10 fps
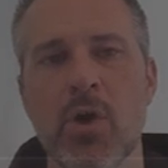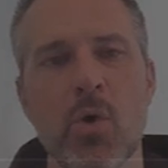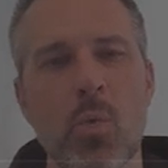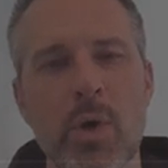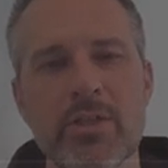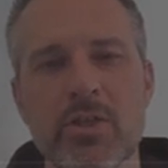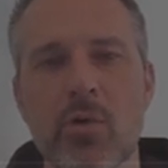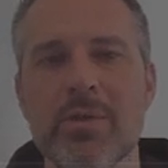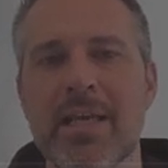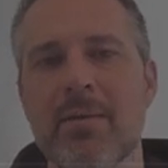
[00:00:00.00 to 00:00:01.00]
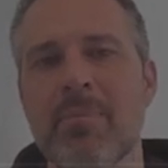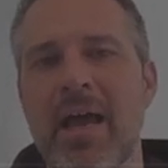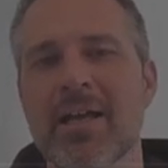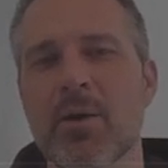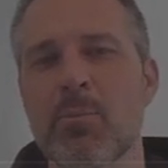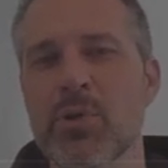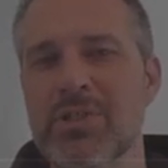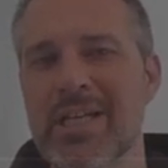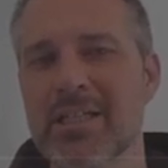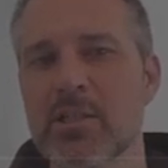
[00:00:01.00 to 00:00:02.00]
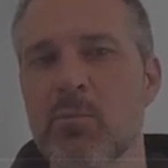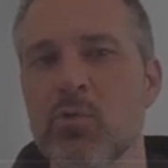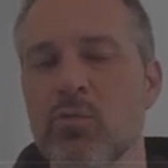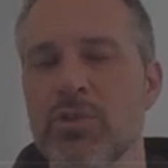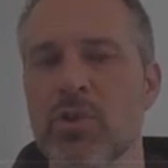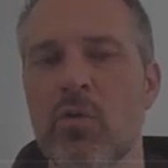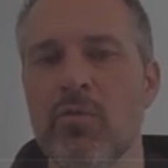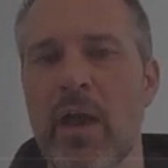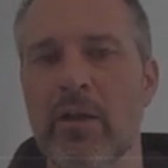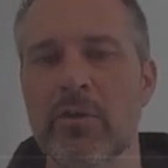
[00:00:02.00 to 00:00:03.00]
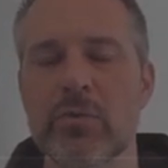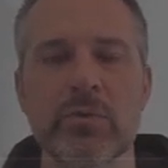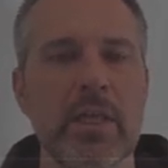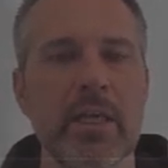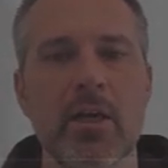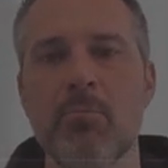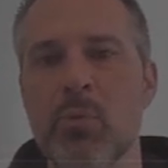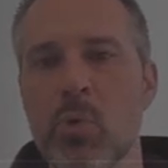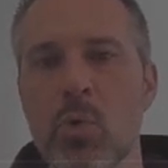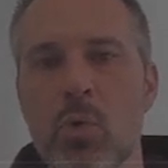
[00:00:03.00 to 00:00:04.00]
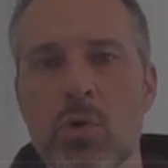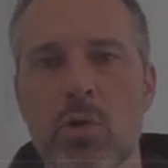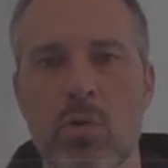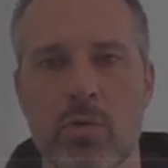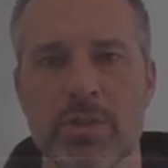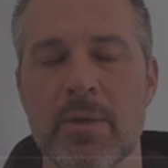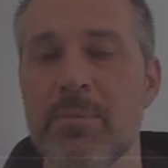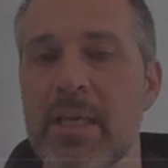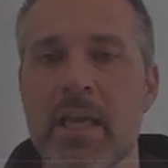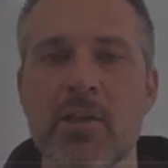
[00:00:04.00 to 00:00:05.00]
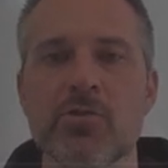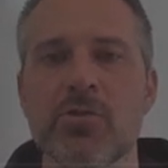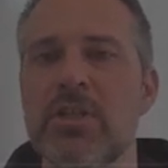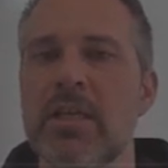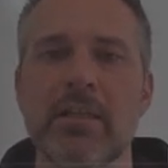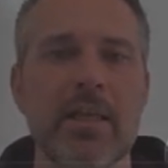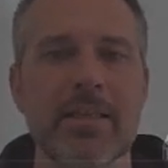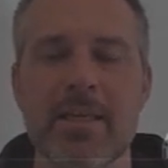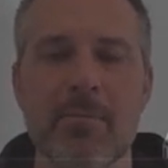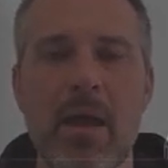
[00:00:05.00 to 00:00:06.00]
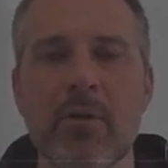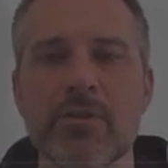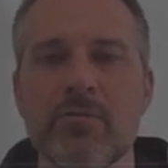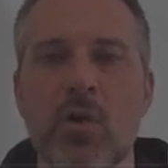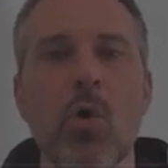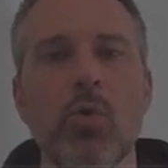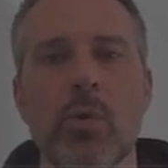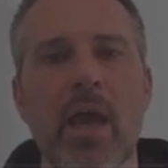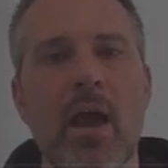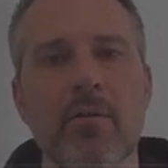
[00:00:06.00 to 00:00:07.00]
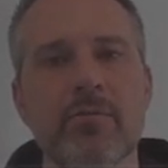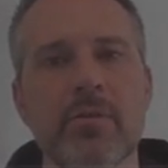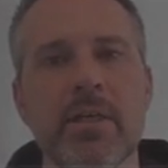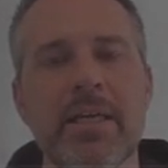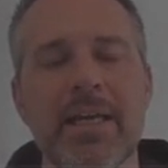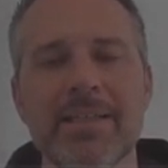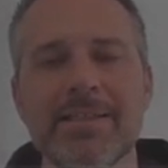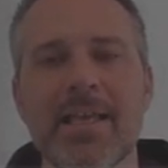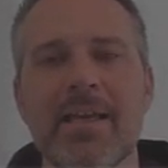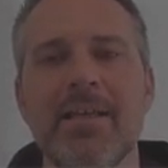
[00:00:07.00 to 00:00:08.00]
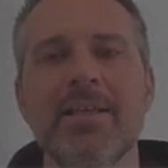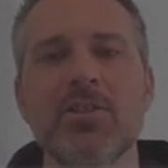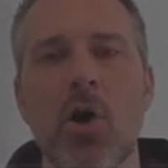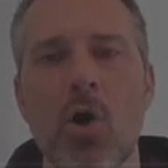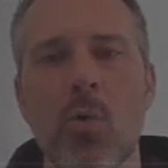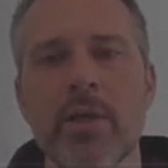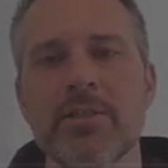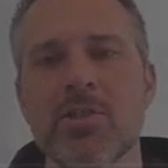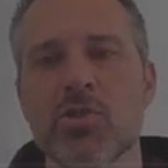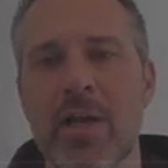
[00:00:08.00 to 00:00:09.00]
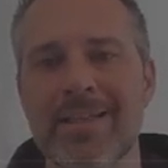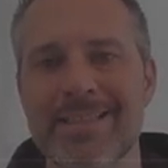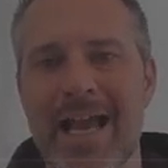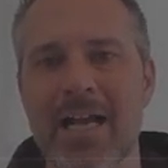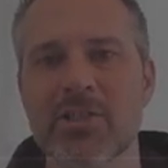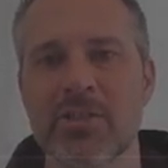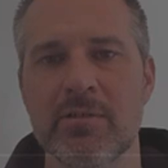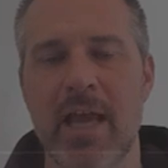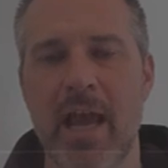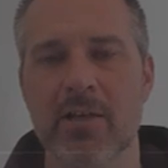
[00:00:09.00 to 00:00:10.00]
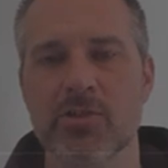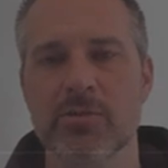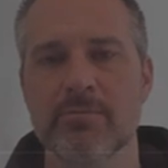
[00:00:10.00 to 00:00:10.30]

we don't get back a predictable result value like a bool or something interesting like the amount of gold we have. Instead, it's always the transaction hash.